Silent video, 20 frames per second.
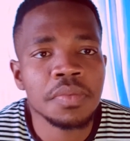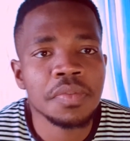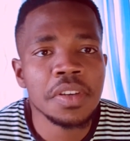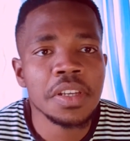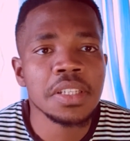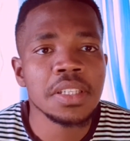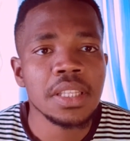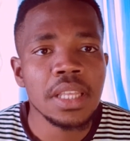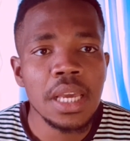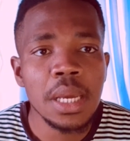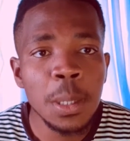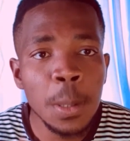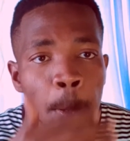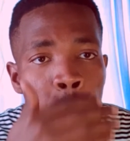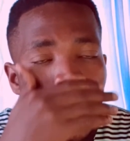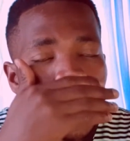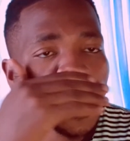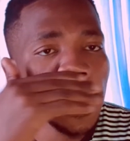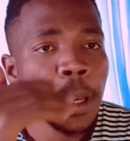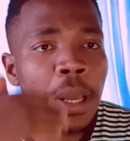first thing
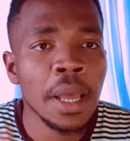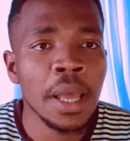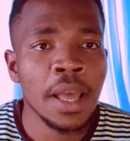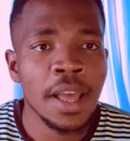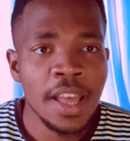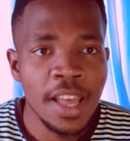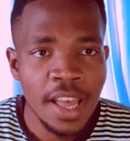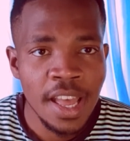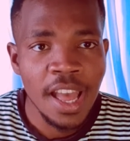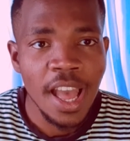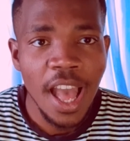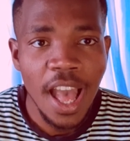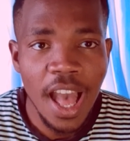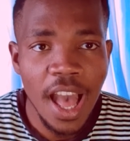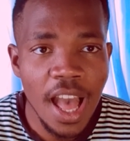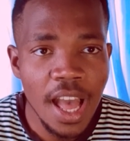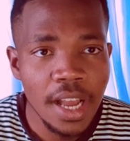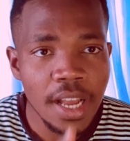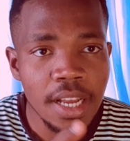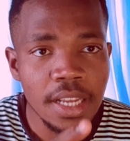
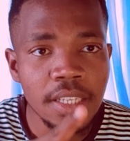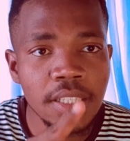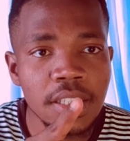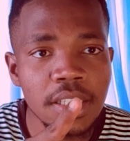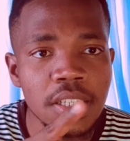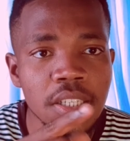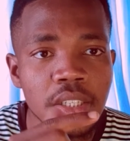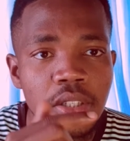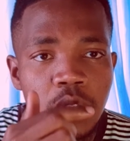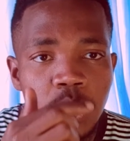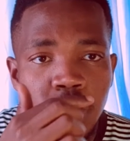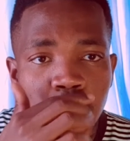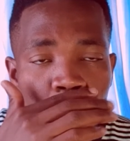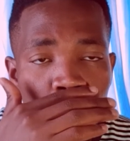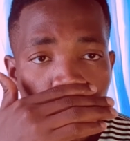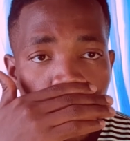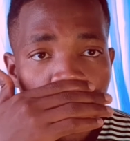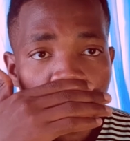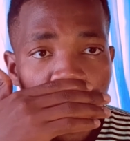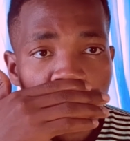I, I can't teach
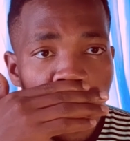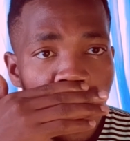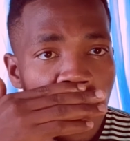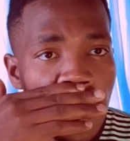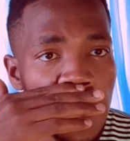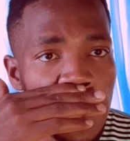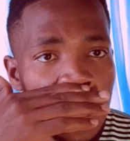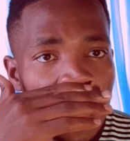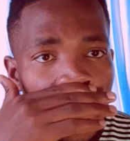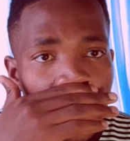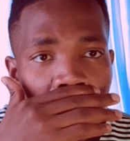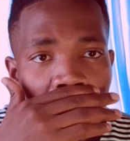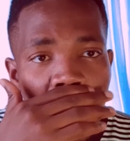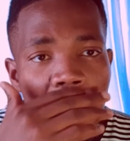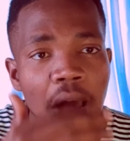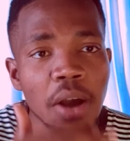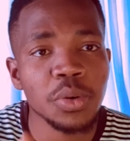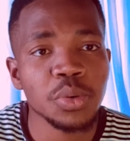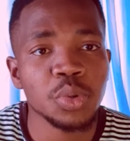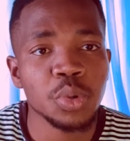you uh,
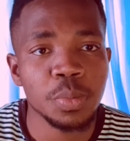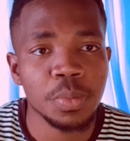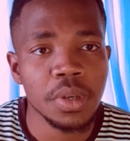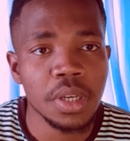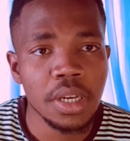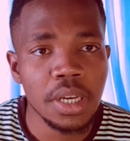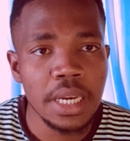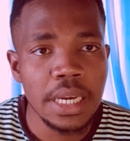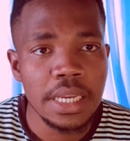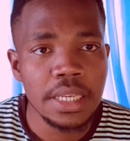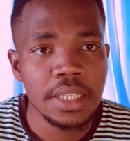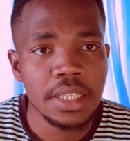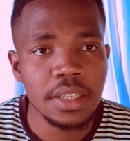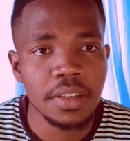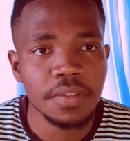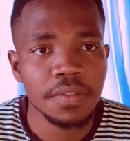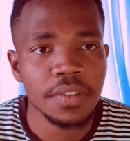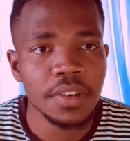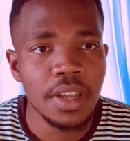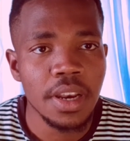how to be creative
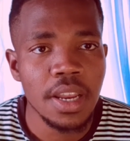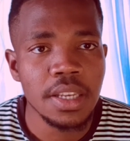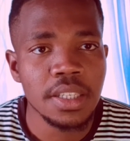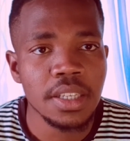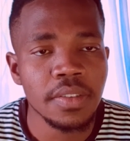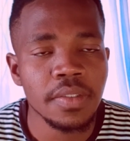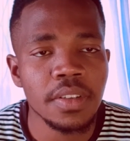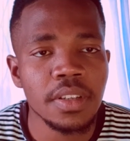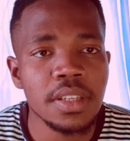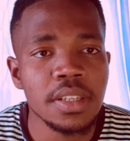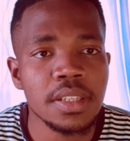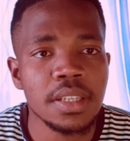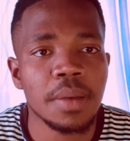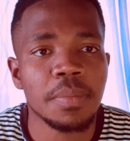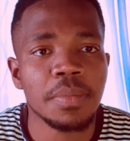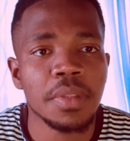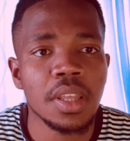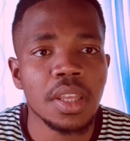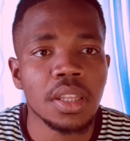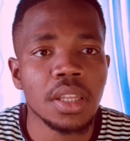creativity is
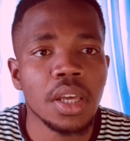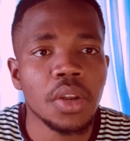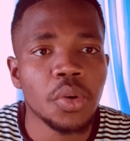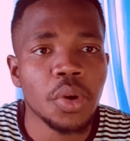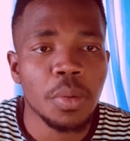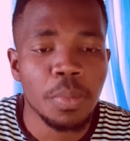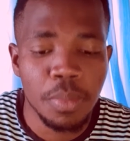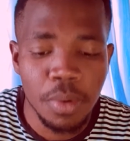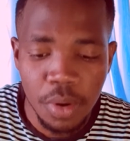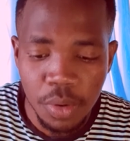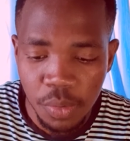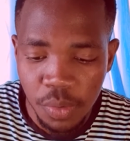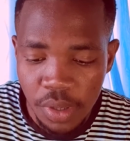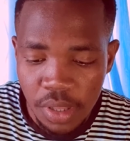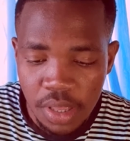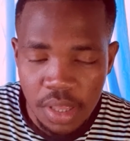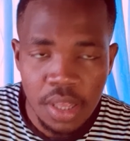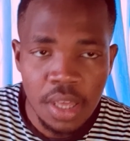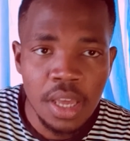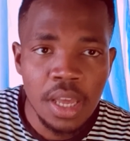something that we are born
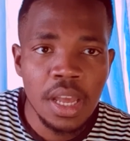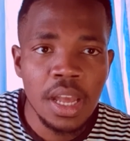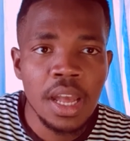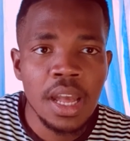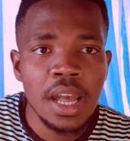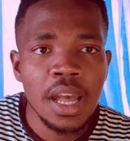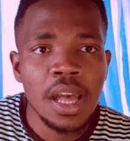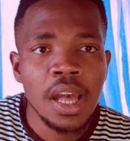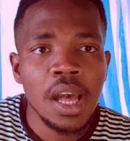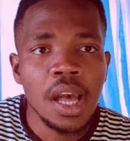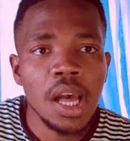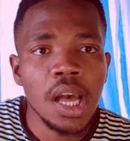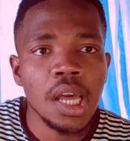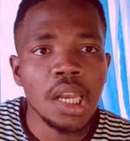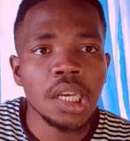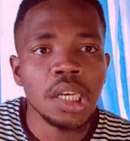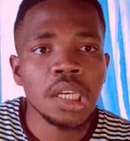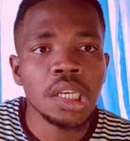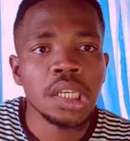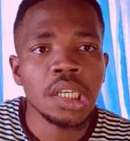with
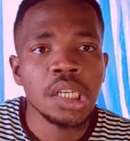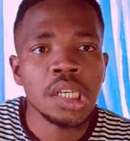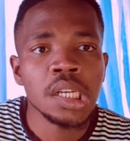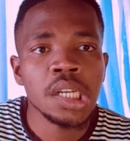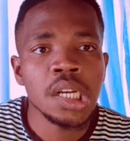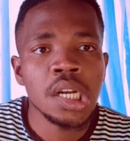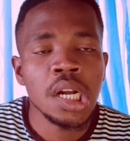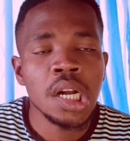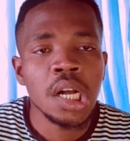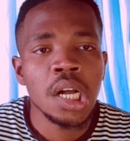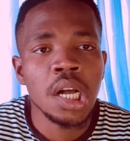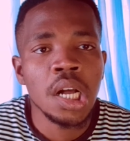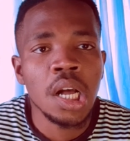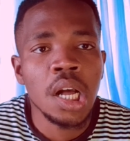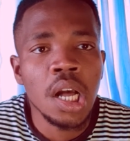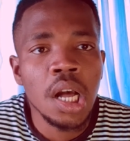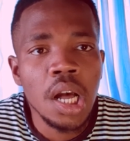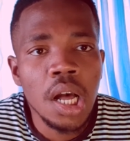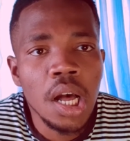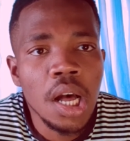and
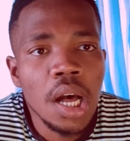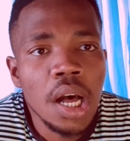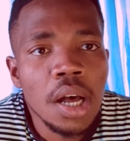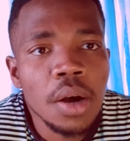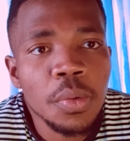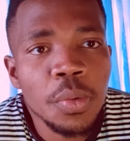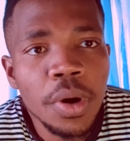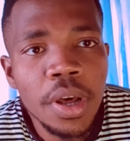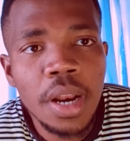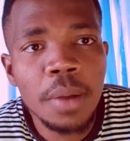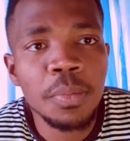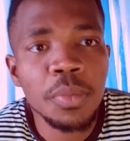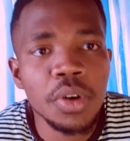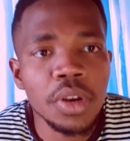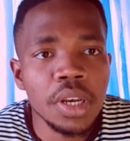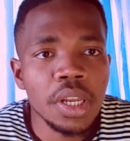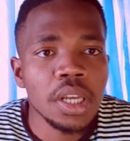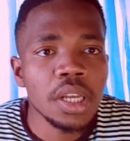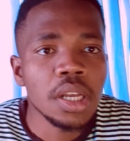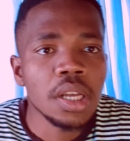uh, what i'm
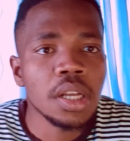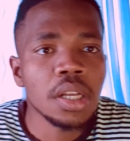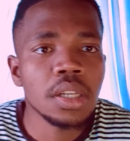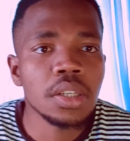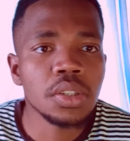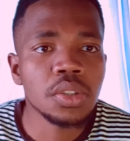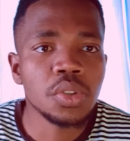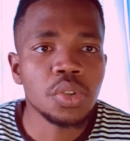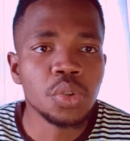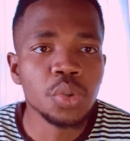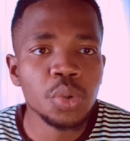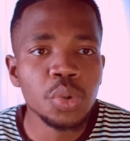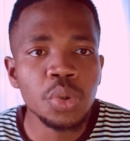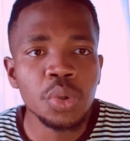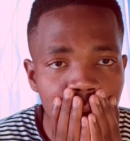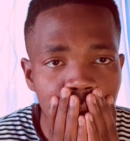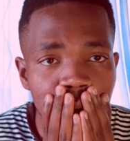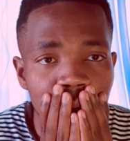gonna do